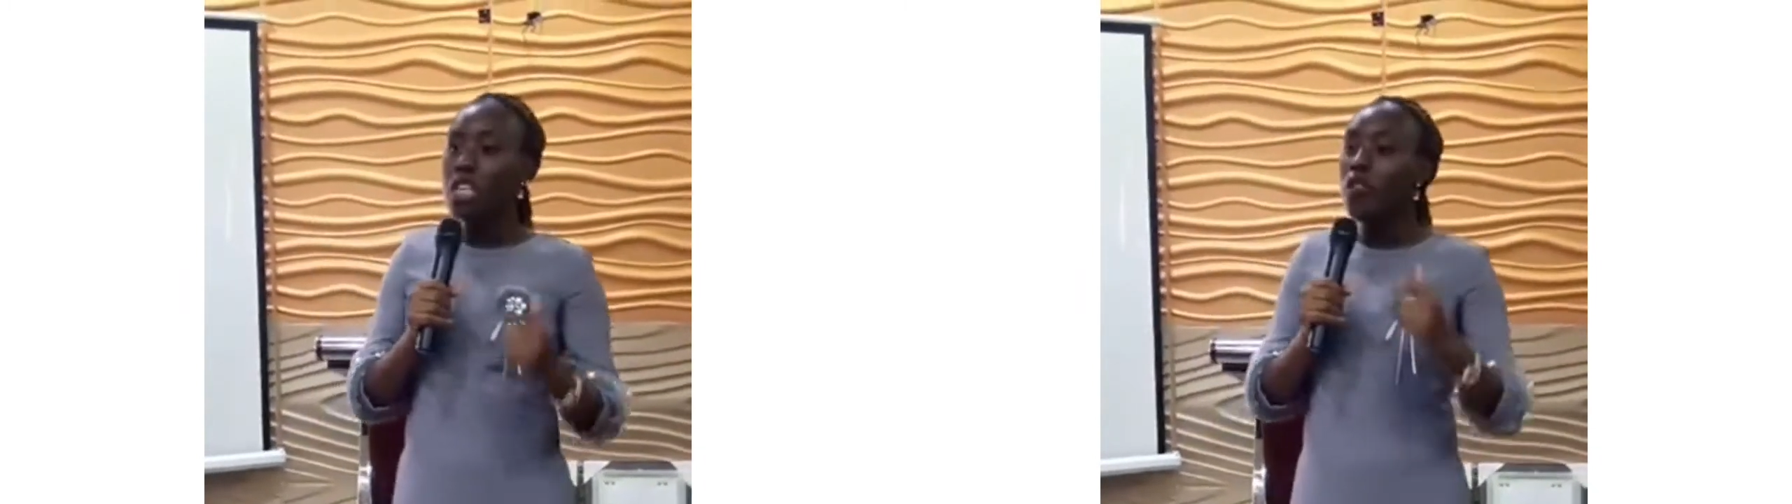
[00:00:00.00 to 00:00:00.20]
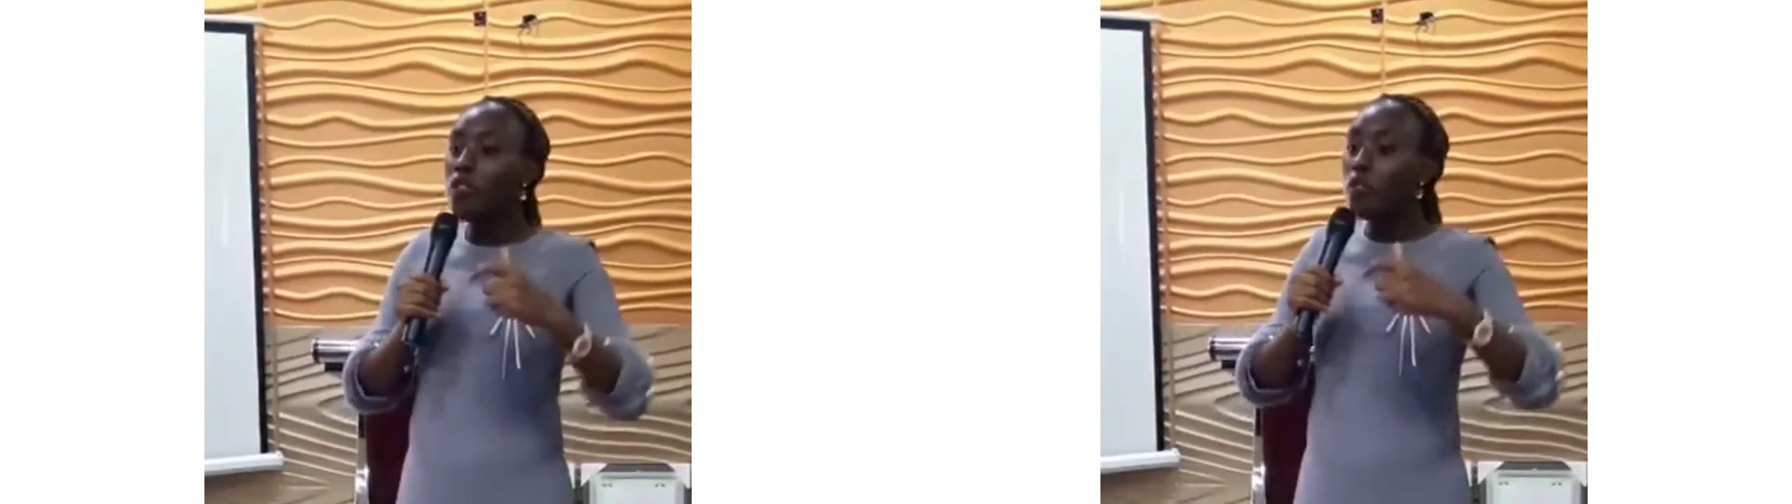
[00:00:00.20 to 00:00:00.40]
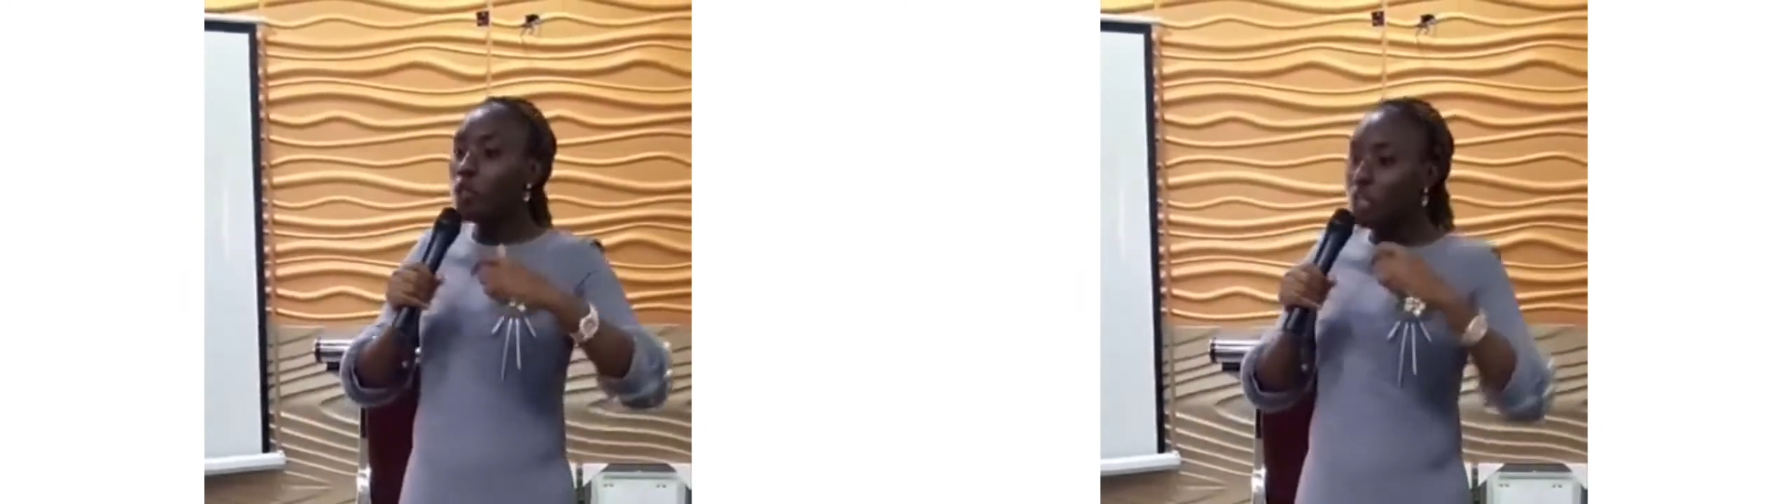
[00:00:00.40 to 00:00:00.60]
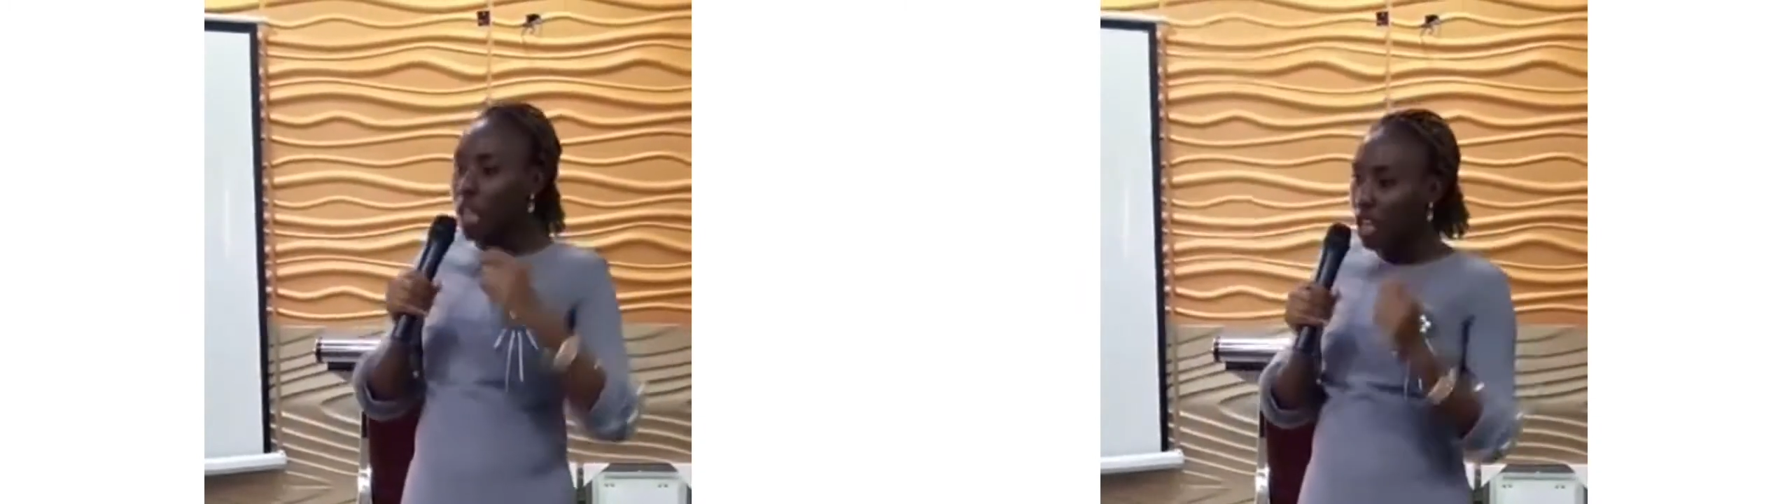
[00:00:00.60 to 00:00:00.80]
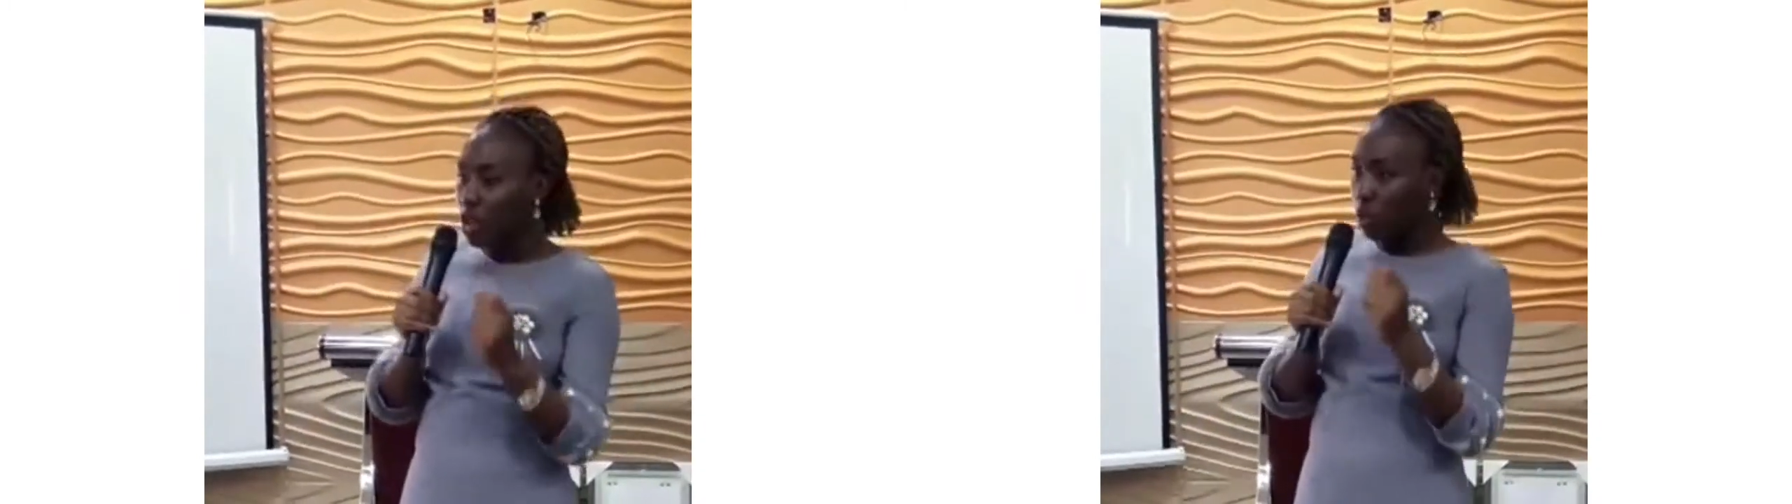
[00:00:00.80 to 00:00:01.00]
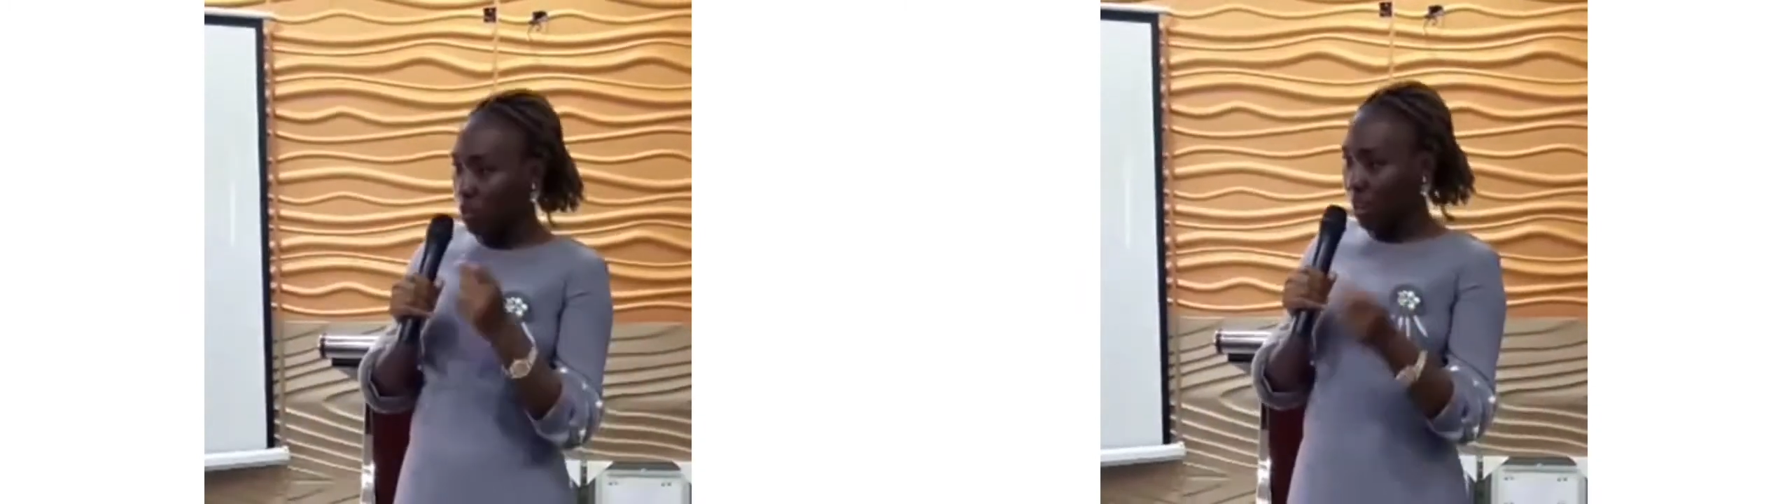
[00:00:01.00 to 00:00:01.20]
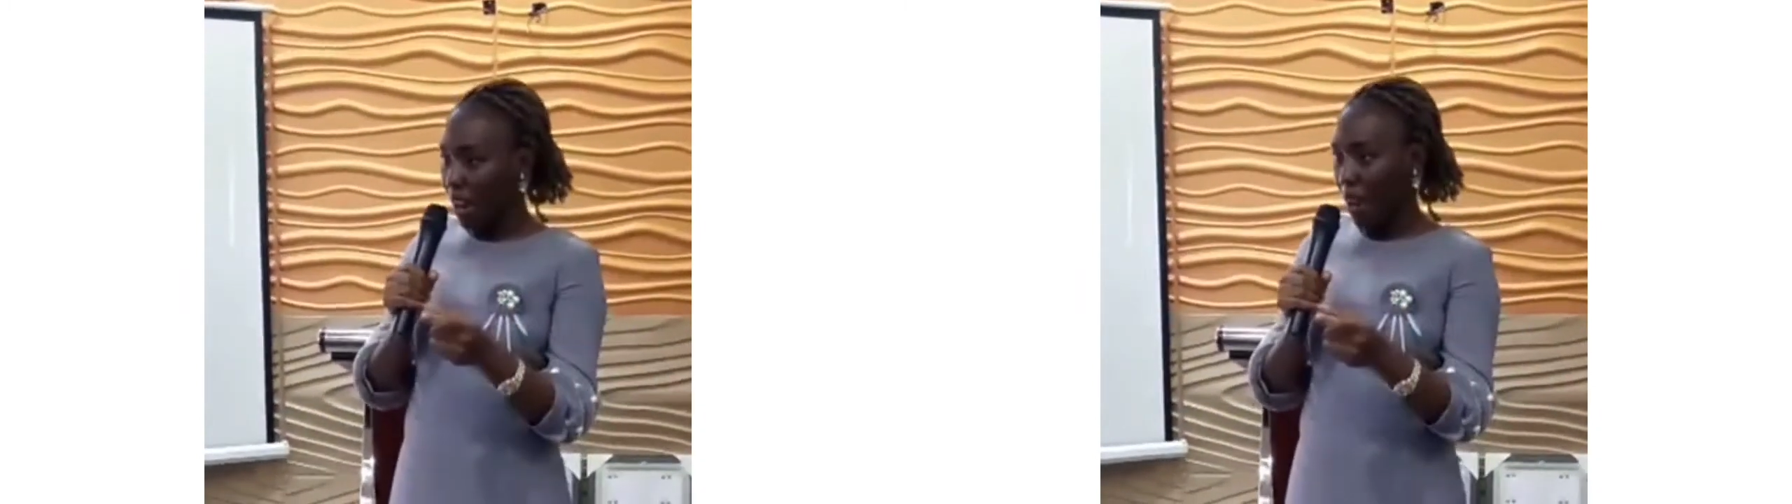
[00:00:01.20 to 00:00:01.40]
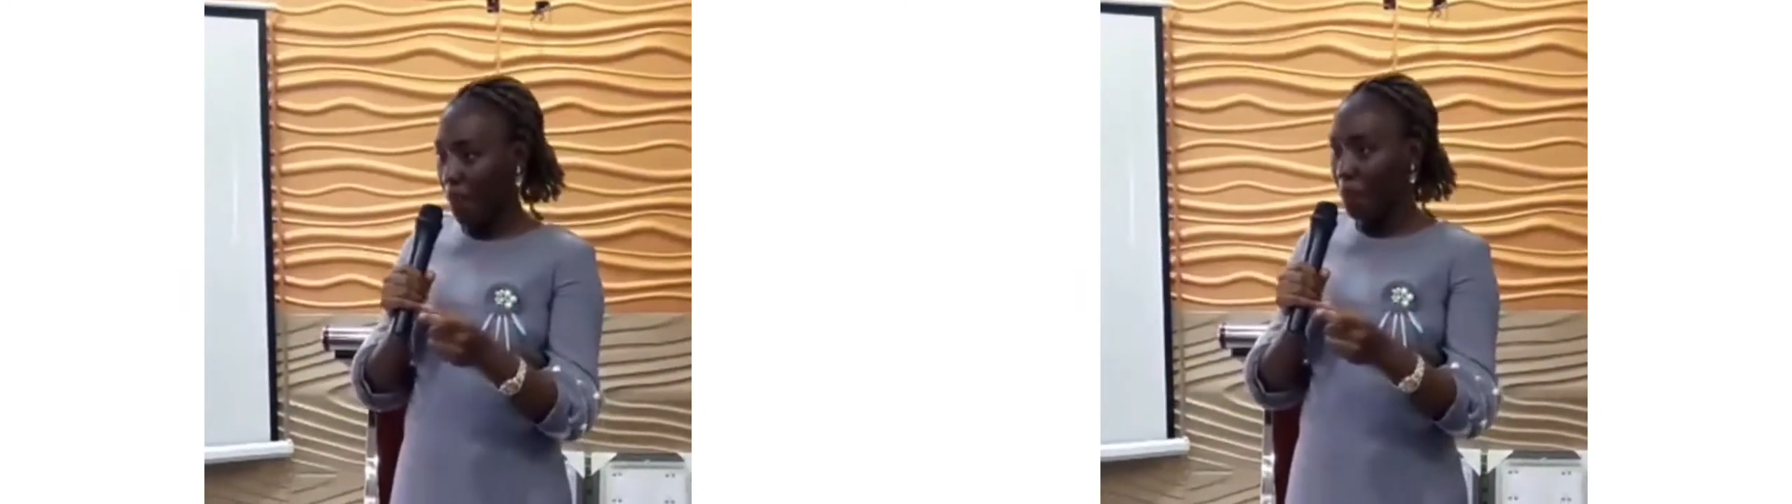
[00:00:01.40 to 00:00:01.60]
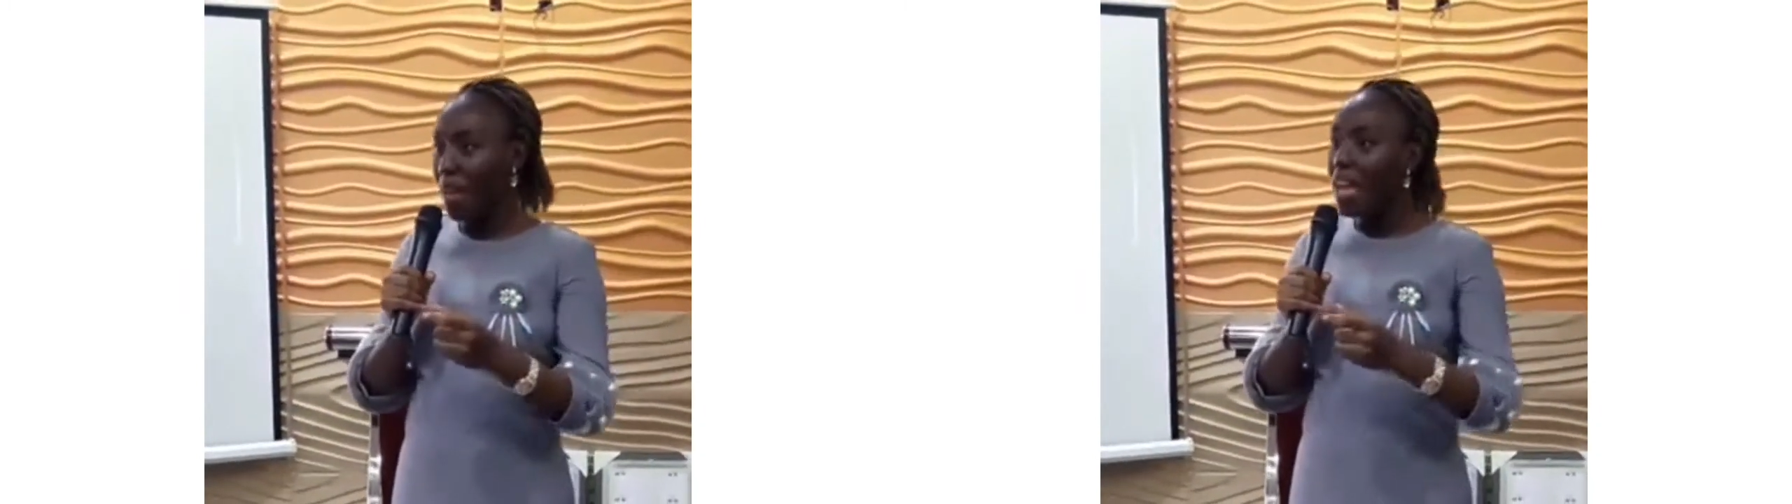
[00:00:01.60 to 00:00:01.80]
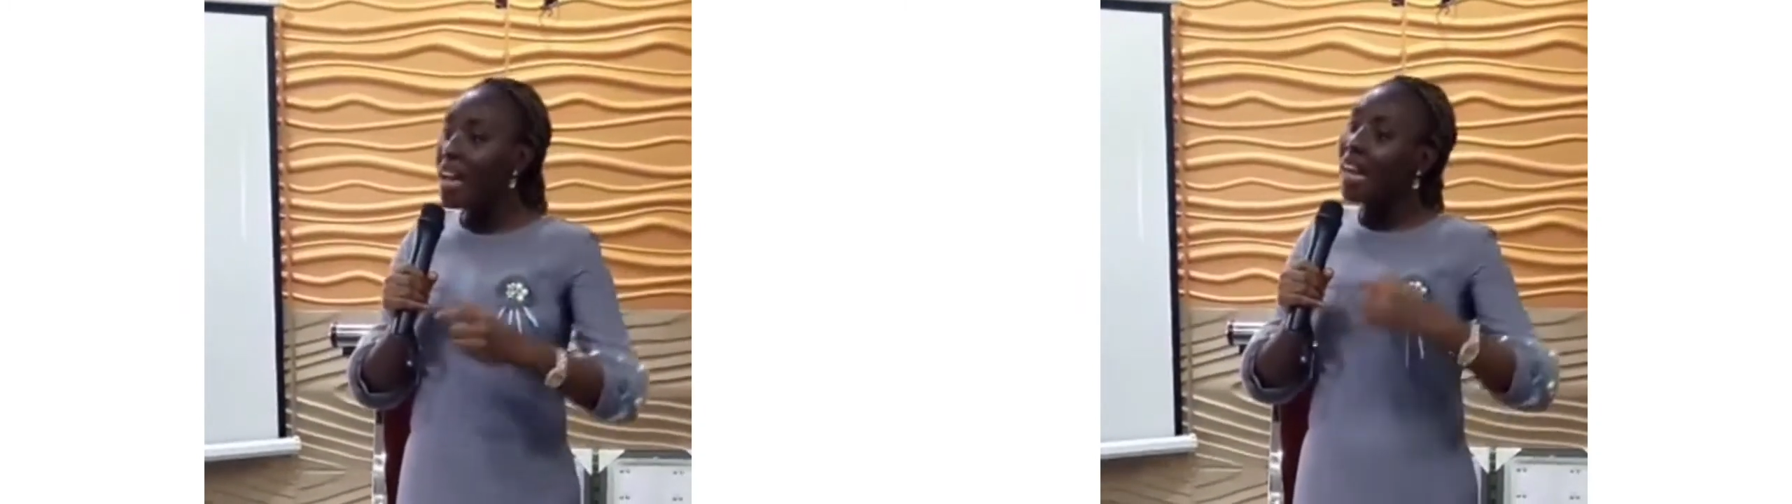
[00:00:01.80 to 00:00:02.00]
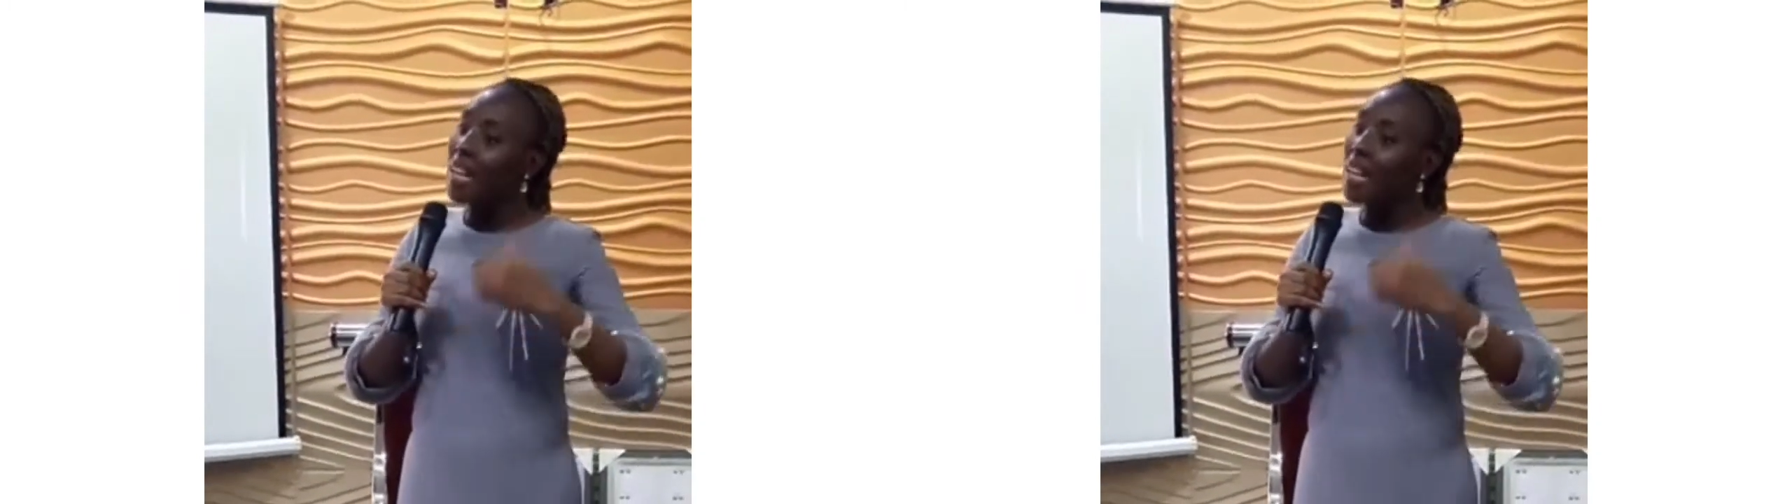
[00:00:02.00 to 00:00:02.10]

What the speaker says: Shaw implied by that statement was,